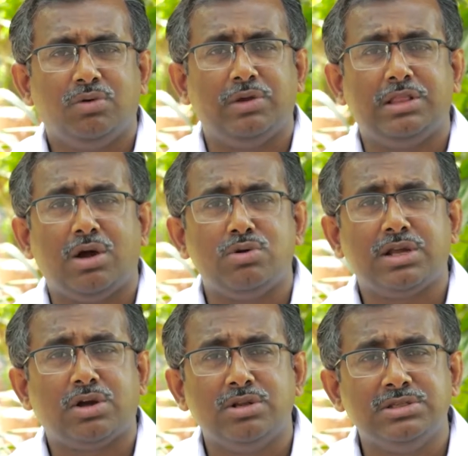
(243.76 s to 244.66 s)
without
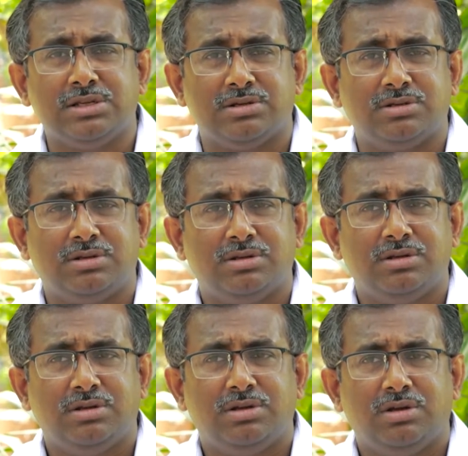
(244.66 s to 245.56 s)
a consent.
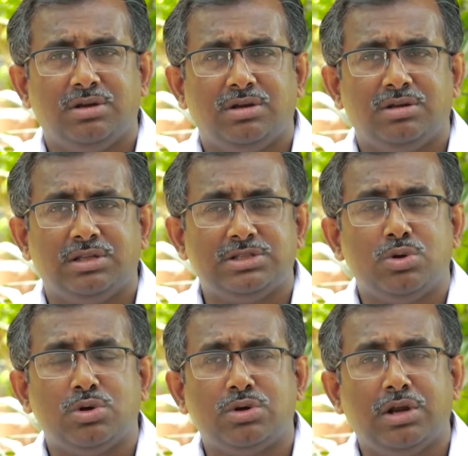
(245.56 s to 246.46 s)
There is
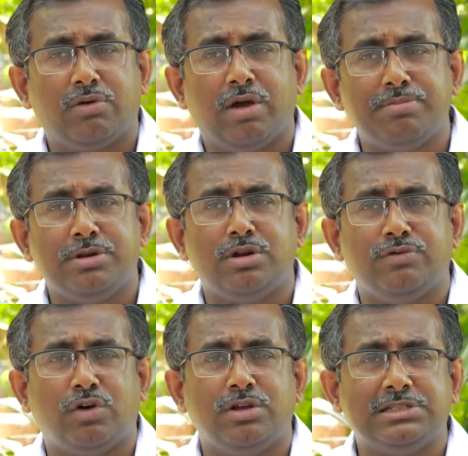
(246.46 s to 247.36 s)
no requirement
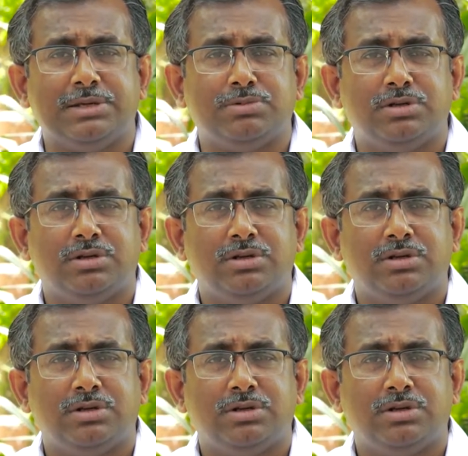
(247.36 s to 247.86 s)
of consent.